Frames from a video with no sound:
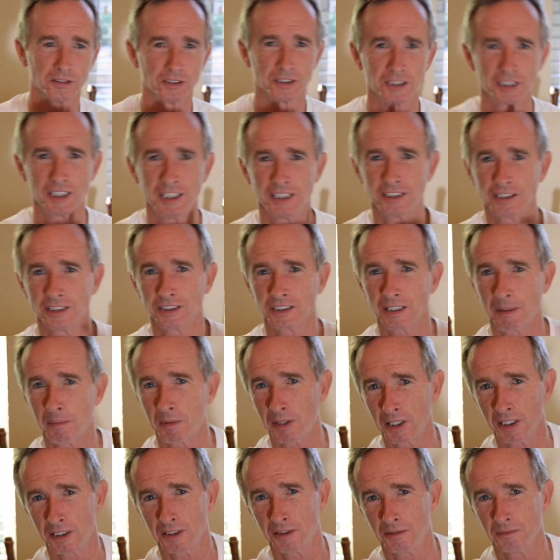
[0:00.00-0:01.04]
and sees that
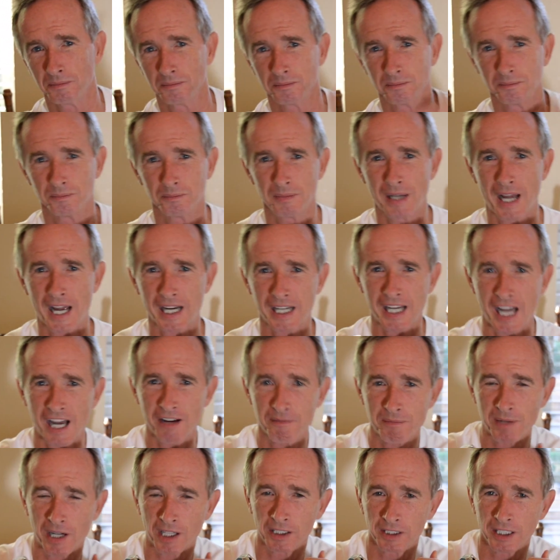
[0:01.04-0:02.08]
somebody back
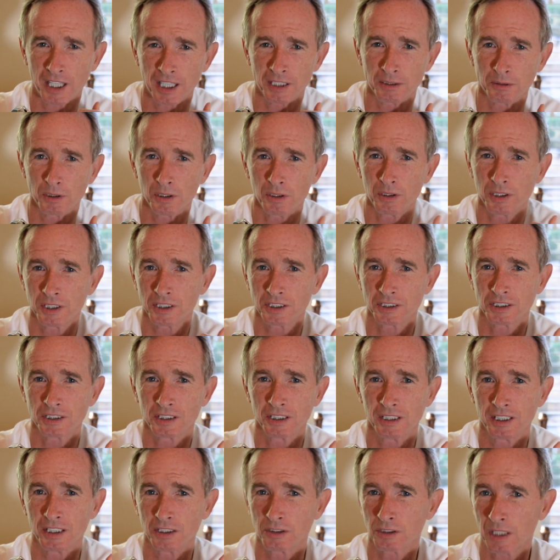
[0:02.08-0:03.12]
half a mile down the road
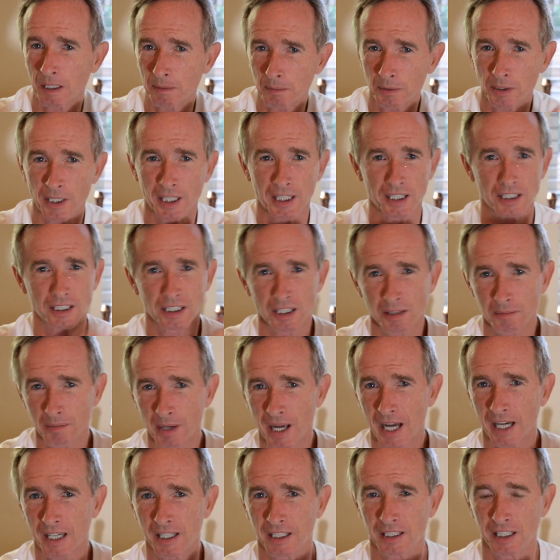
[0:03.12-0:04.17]
is in trouble, they can come
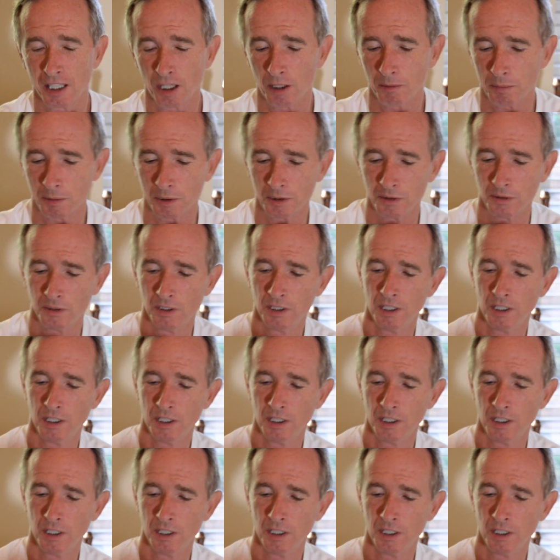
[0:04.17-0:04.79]
back and help you.